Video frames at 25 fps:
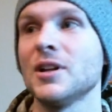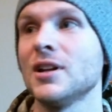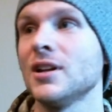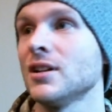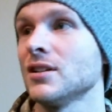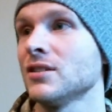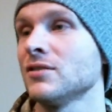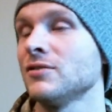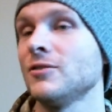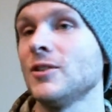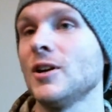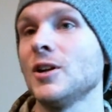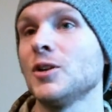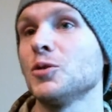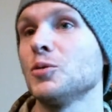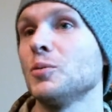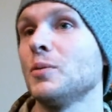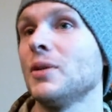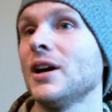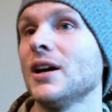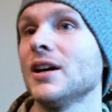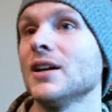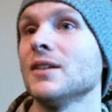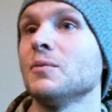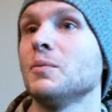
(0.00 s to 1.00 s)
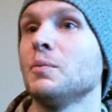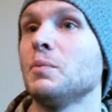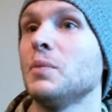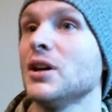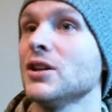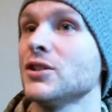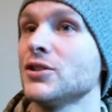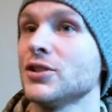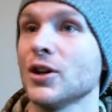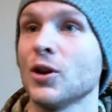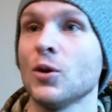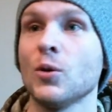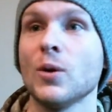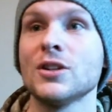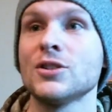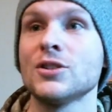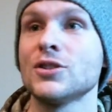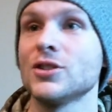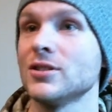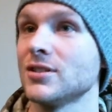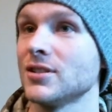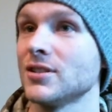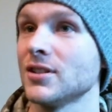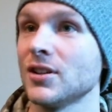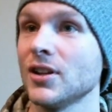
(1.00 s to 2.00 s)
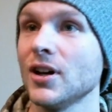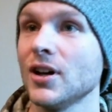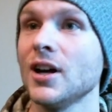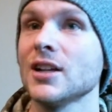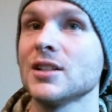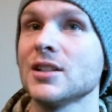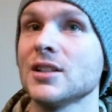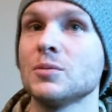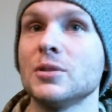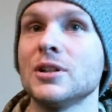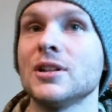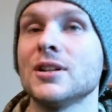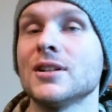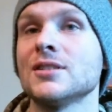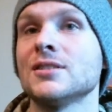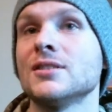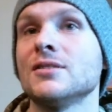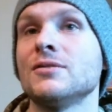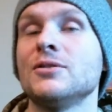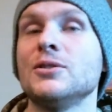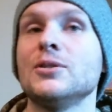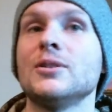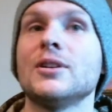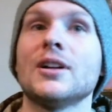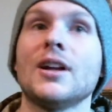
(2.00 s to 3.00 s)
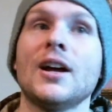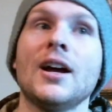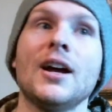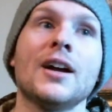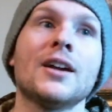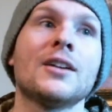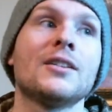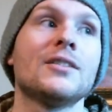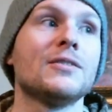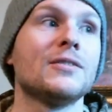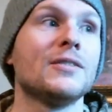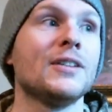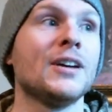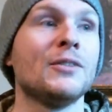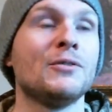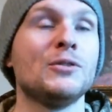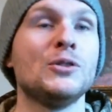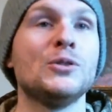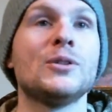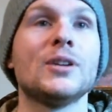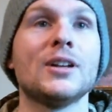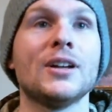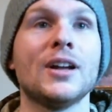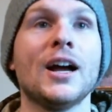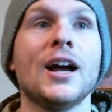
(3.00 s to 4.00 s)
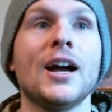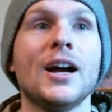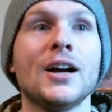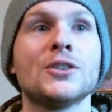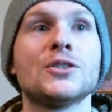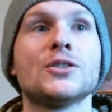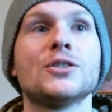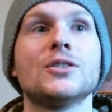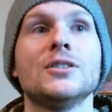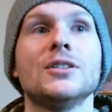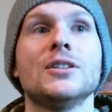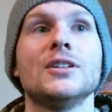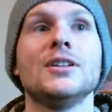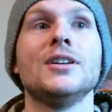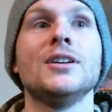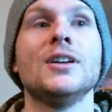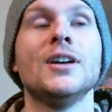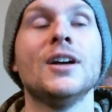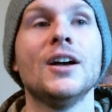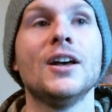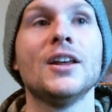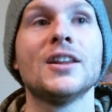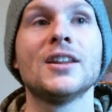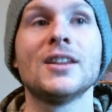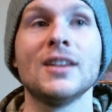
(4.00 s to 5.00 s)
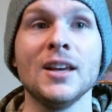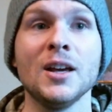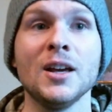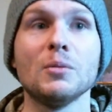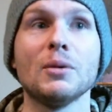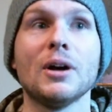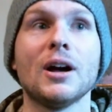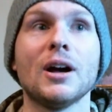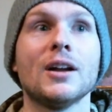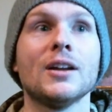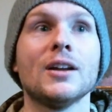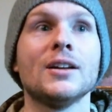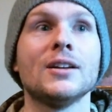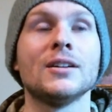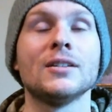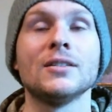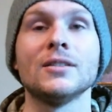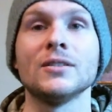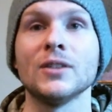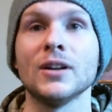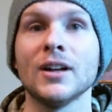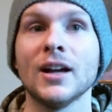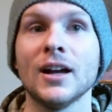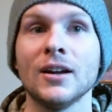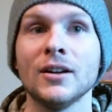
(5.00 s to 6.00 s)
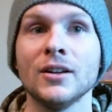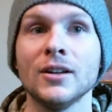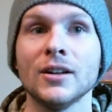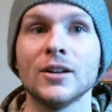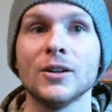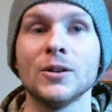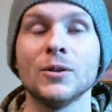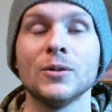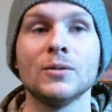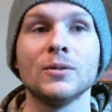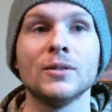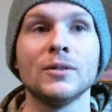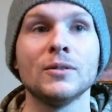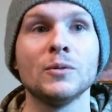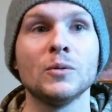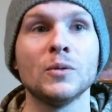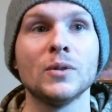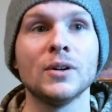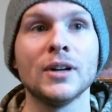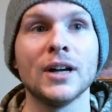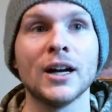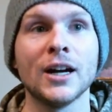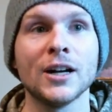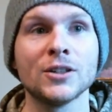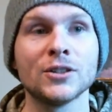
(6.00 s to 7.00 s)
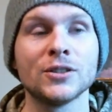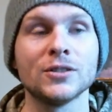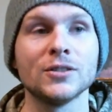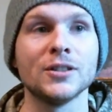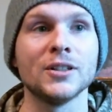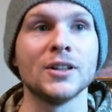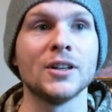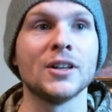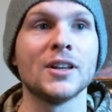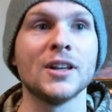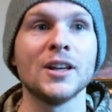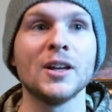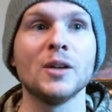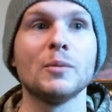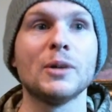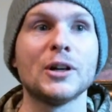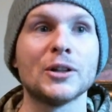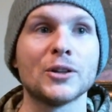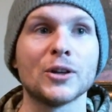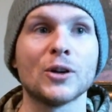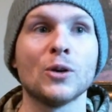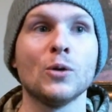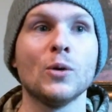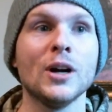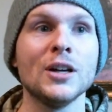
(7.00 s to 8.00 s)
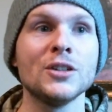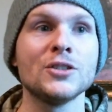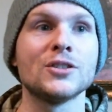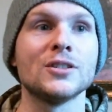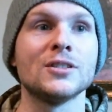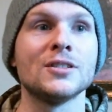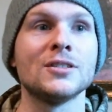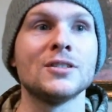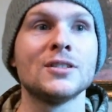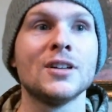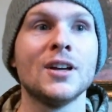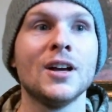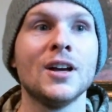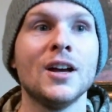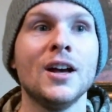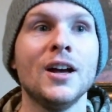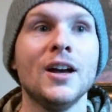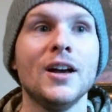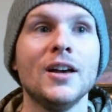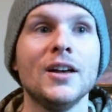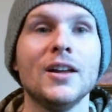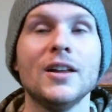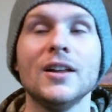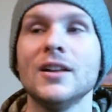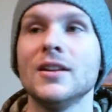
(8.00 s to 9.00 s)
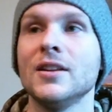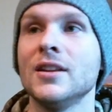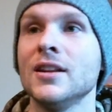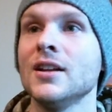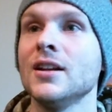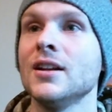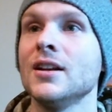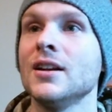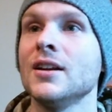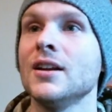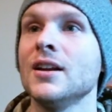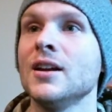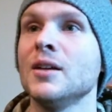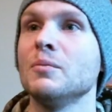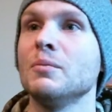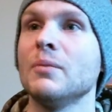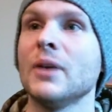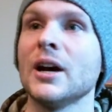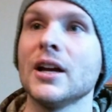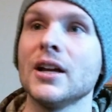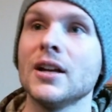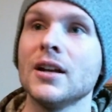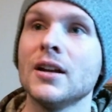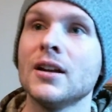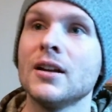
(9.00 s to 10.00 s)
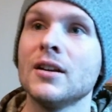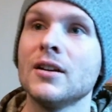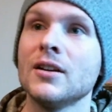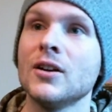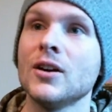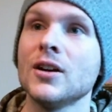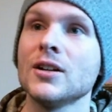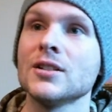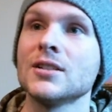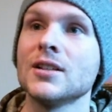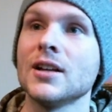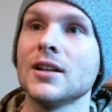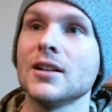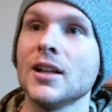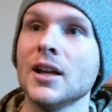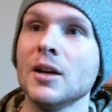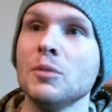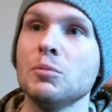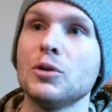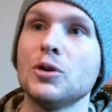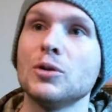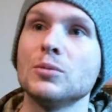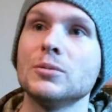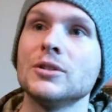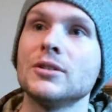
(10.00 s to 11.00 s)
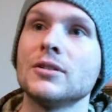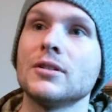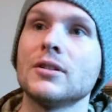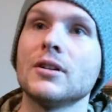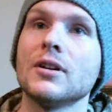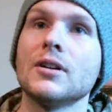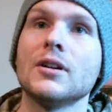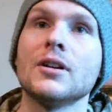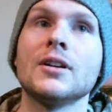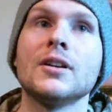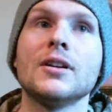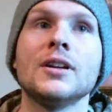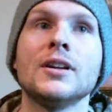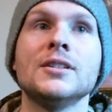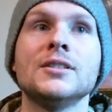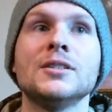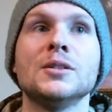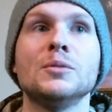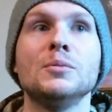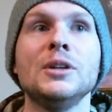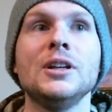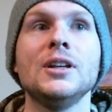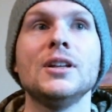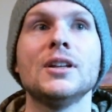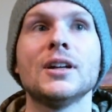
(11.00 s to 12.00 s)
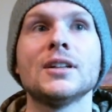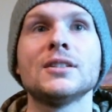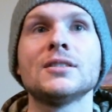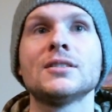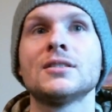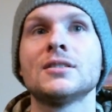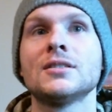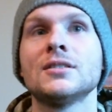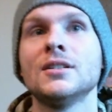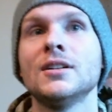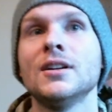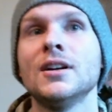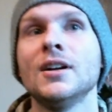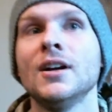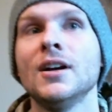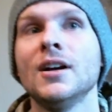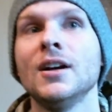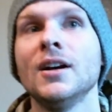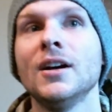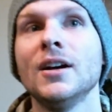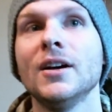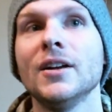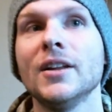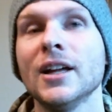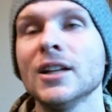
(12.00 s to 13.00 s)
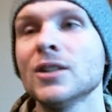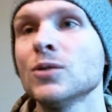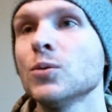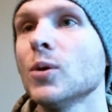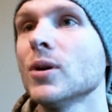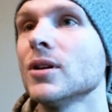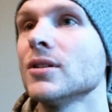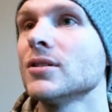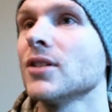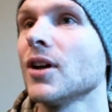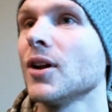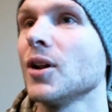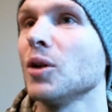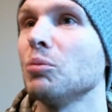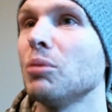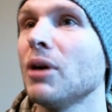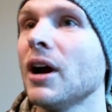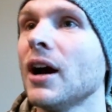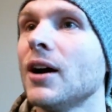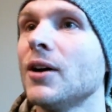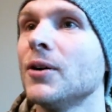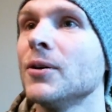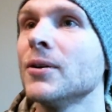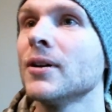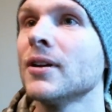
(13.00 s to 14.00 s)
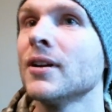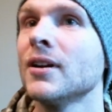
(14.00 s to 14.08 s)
It's followed by a bunch of questions and thoughts, because if you can actually think about it, and actually think about the questions, then it might cause that light bulb to turn on. And to me, that's what it's all about.